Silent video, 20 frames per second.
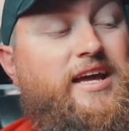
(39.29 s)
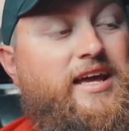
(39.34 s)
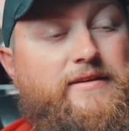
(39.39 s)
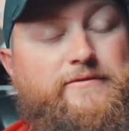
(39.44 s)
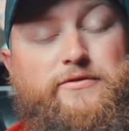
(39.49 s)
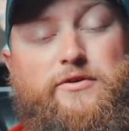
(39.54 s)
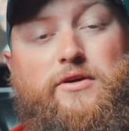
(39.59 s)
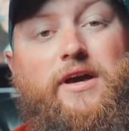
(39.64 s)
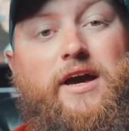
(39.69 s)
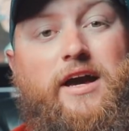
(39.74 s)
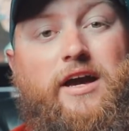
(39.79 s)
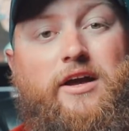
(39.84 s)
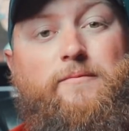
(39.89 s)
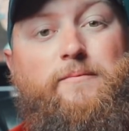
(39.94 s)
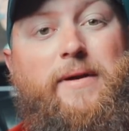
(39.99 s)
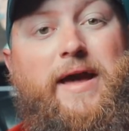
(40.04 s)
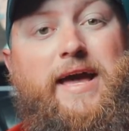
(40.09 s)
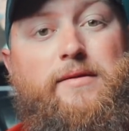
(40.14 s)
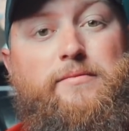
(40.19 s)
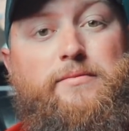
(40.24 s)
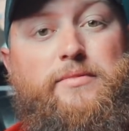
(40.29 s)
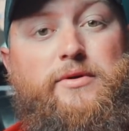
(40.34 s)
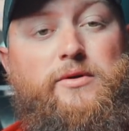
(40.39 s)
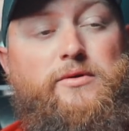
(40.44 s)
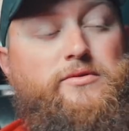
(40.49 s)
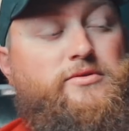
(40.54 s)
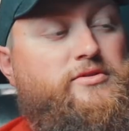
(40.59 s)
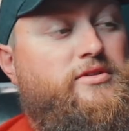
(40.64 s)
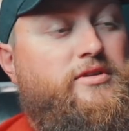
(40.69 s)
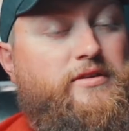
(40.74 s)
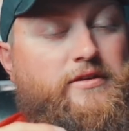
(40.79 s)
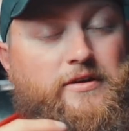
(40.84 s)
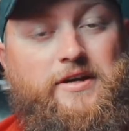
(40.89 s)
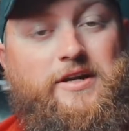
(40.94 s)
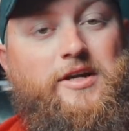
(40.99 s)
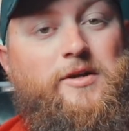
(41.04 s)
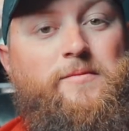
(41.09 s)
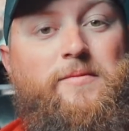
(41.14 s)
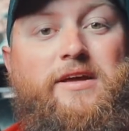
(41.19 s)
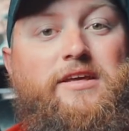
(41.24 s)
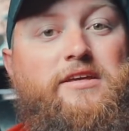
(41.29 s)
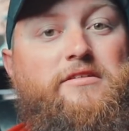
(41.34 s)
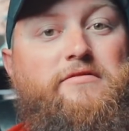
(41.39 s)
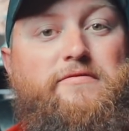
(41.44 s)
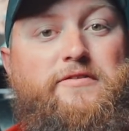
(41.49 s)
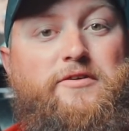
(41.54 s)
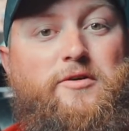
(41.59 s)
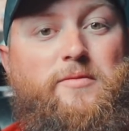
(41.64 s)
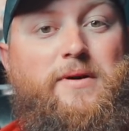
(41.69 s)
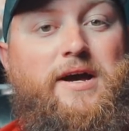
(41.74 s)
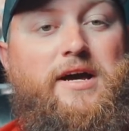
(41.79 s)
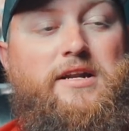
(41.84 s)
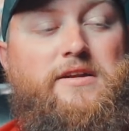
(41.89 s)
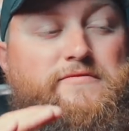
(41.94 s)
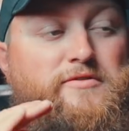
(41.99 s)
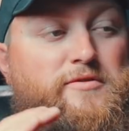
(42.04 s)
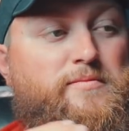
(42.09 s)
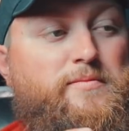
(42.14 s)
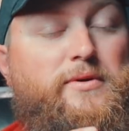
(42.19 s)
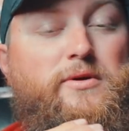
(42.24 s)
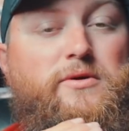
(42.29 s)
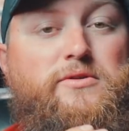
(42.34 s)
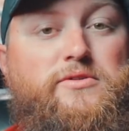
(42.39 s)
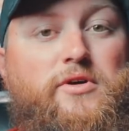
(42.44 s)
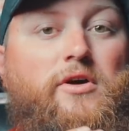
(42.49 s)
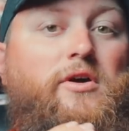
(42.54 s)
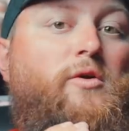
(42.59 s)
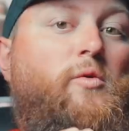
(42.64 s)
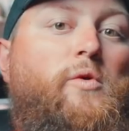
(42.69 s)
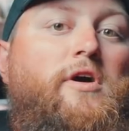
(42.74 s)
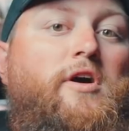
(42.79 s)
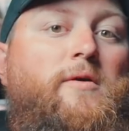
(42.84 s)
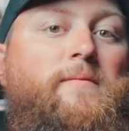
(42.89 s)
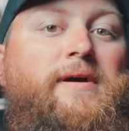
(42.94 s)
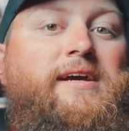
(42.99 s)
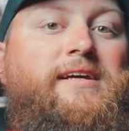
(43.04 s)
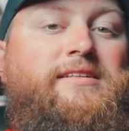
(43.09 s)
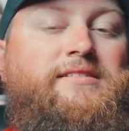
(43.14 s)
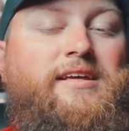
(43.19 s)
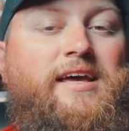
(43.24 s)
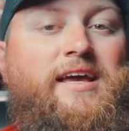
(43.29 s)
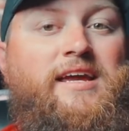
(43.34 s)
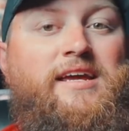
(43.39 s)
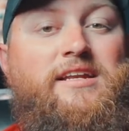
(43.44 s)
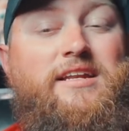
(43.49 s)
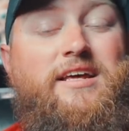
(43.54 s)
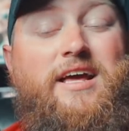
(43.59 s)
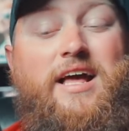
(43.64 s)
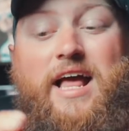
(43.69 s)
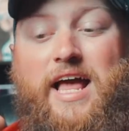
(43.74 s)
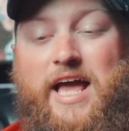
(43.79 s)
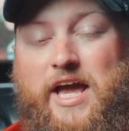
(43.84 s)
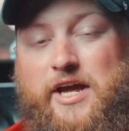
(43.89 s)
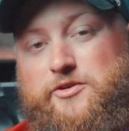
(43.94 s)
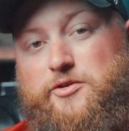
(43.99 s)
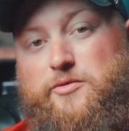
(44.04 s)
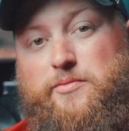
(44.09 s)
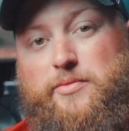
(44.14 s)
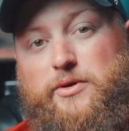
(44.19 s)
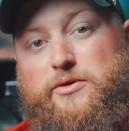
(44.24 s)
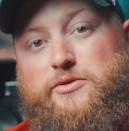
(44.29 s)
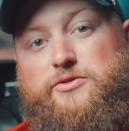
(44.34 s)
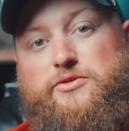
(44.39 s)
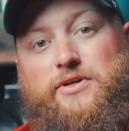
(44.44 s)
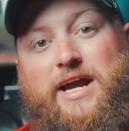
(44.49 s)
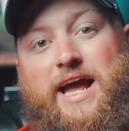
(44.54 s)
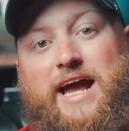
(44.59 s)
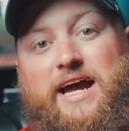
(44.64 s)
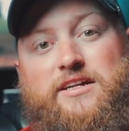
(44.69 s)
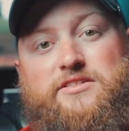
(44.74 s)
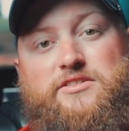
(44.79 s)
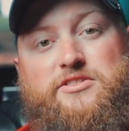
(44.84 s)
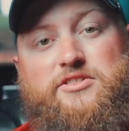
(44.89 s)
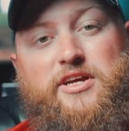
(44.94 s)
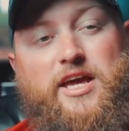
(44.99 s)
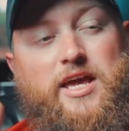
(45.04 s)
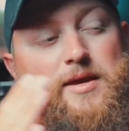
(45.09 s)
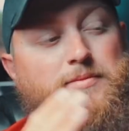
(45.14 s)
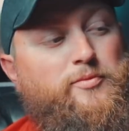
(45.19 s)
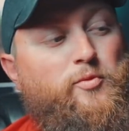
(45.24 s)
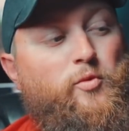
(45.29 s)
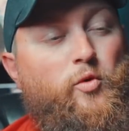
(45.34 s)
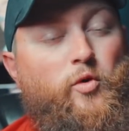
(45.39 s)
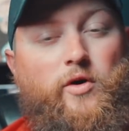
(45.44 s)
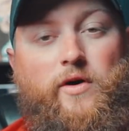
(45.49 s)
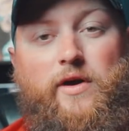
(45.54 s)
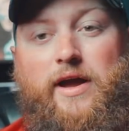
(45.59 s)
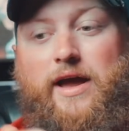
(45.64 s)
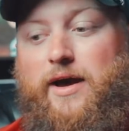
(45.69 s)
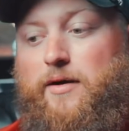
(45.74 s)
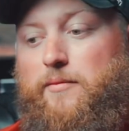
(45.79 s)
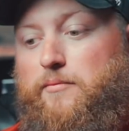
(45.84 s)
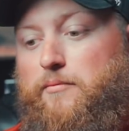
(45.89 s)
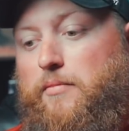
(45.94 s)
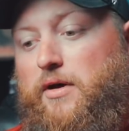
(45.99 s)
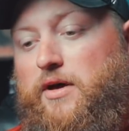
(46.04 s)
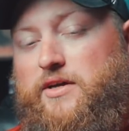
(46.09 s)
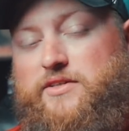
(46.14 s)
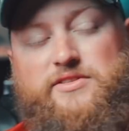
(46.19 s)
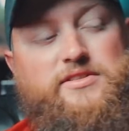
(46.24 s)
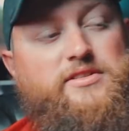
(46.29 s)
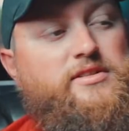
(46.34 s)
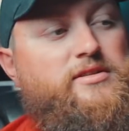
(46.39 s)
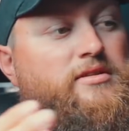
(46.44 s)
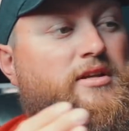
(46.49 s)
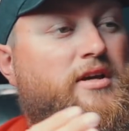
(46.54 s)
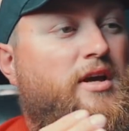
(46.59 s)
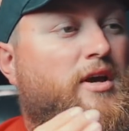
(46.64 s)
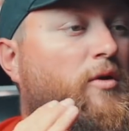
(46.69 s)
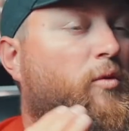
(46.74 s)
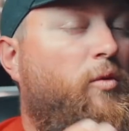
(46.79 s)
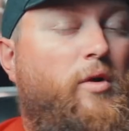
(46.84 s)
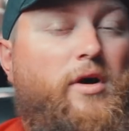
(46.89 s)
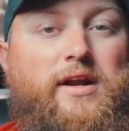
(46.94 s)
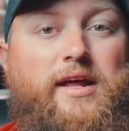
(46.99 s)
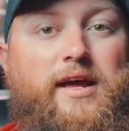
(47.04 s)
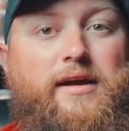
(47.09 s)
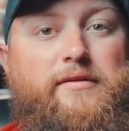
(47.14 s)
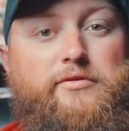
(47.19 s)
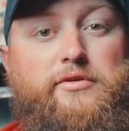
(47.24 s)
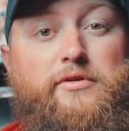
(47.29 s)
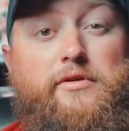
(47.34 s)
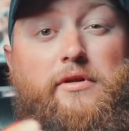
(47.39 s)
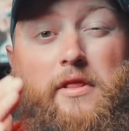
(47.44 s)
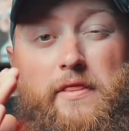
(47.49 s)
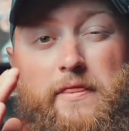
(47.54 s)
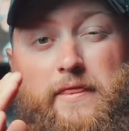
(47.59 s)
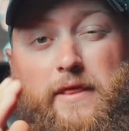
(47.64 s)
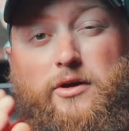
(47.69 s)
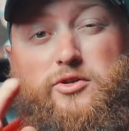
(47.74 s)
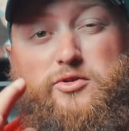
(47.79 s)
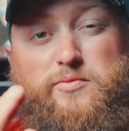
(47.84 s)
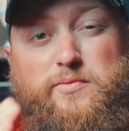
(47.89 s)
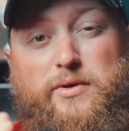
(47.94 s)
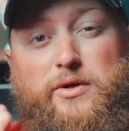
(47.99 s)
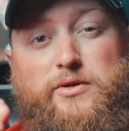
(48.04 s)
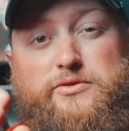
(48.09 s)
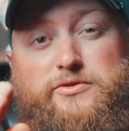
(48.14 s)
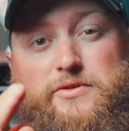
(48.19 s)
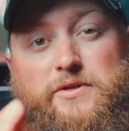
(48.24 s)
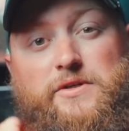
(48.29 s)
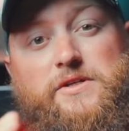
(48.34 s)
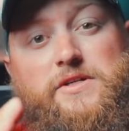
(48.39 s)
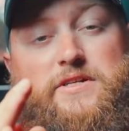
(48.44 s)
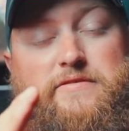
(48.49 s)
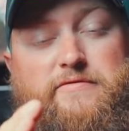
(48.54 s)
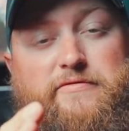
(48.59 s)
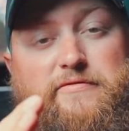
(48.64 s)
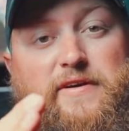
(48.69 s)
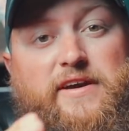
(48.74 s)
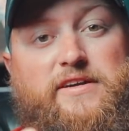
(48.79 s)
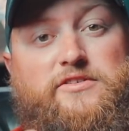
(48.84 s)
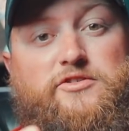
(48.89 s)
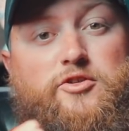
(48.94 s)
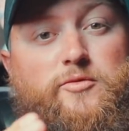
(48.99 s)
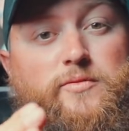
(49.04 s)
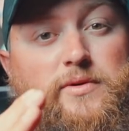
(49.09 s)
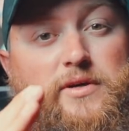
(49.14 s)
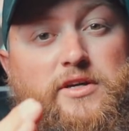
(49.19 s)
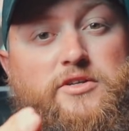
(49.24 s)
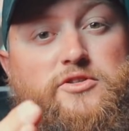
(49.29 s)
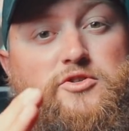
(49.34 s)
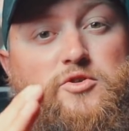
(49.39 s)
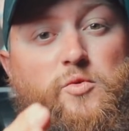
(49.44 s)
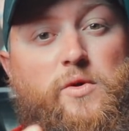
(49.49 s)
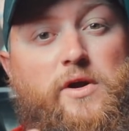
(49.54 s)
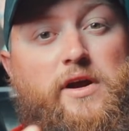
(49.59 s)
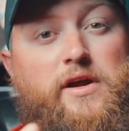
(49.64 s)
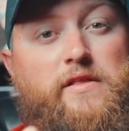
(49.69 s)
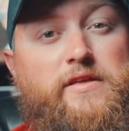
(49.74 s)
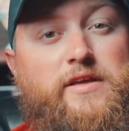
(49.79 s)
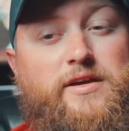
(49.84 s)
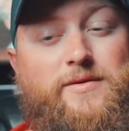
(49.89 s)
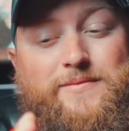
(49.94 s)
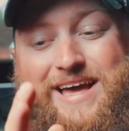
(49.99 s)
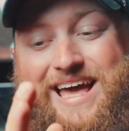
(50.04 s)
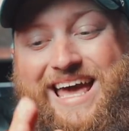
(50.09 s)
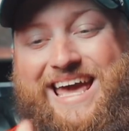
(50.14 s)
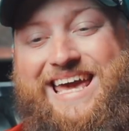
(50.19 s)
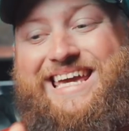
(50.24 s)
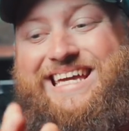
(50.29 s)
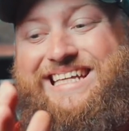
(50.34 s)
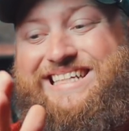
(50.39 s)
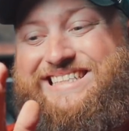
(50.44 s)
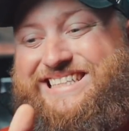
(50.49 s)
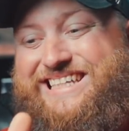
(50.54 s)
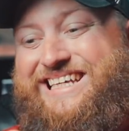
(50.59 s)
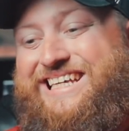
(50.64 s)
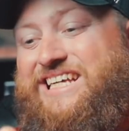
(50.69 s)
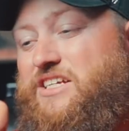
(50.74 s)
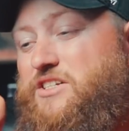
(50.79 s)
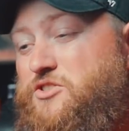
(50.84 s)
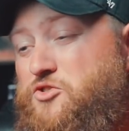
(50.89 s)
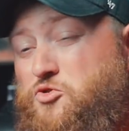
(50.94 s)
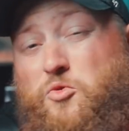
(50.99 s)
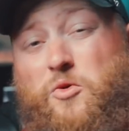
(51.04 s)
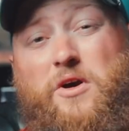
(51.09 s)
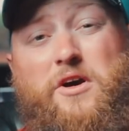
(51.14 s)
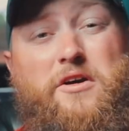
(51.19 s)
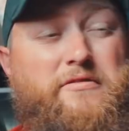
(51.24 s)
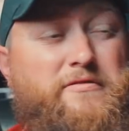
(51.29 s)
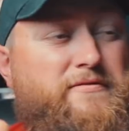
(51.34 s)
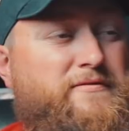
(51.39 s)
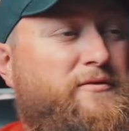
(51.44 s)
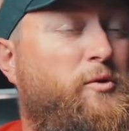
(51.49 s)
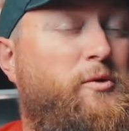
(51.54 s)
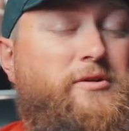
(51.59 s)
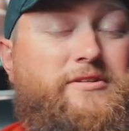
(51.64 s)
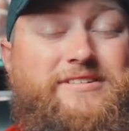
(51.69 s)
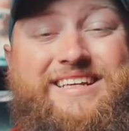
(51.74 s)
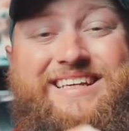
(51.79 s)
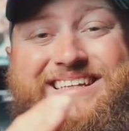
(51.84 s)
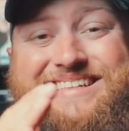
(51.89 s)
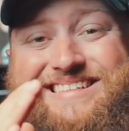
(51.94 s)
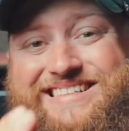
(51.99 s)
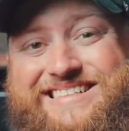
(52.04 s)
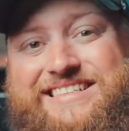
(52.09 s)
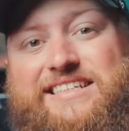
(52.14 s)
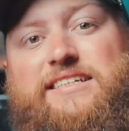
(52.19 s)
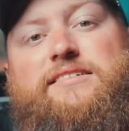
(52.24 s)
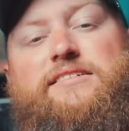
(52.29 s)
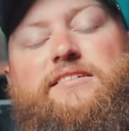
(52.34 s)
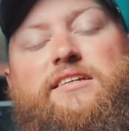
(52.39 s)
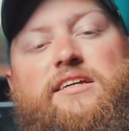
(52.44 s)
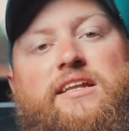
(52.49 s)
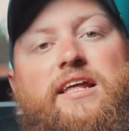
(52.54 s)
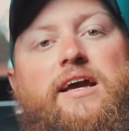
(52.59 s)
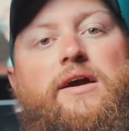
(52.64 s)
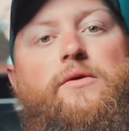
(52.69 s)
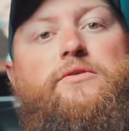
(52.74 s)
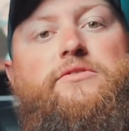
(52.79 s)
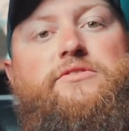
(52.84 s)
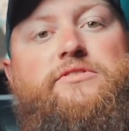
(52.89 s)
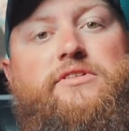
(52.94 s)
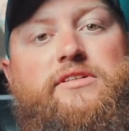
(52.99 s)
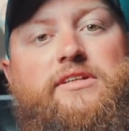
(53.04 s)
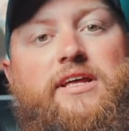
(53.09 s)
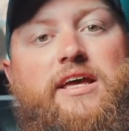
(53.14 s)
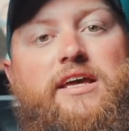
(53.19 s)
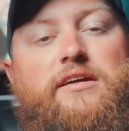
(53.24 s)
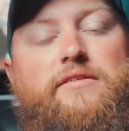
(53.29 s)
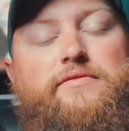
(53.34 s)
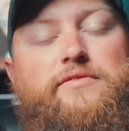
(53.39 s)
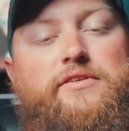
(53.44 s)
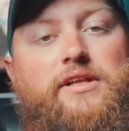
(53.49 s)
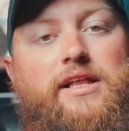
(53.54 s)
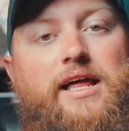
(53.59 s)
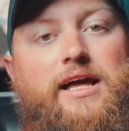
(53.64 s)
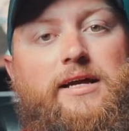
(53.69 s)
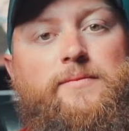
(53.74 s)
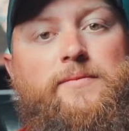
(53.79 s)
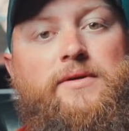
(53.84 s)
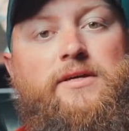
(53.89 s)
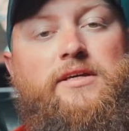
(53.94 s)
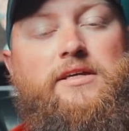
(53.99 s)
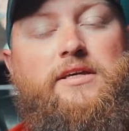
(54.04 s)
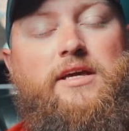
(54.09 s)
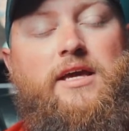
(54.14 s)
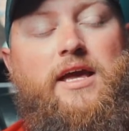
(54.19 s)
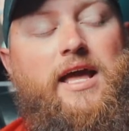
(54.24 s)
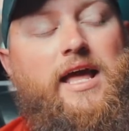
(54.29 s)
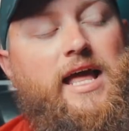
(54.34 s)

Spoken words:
If you got bad boots, they're going to make you feel bad. If your boots aren't well maintained and your boots are out of shape, wore out, busted, whatever, those boots are going to affect you because you wear them 8, 10, 12, 14, 16 hours a day if you're like me.